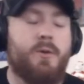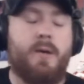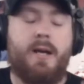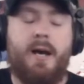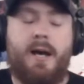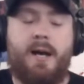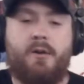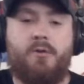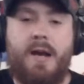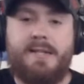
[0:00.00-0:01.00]

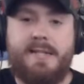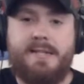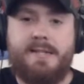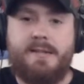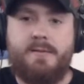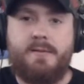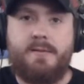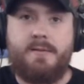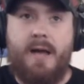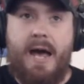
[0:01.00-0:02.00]
Craigslist
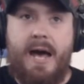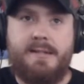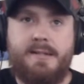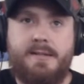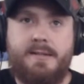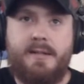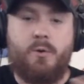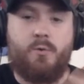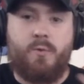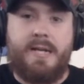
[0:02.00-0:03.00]
ads. He
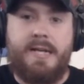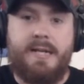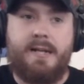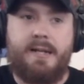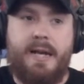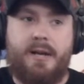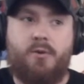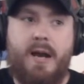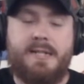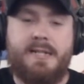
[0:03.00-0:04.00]
would read like
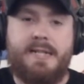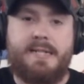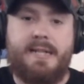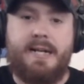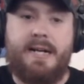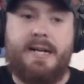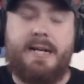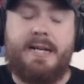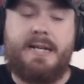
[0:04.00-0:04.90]
Craigslist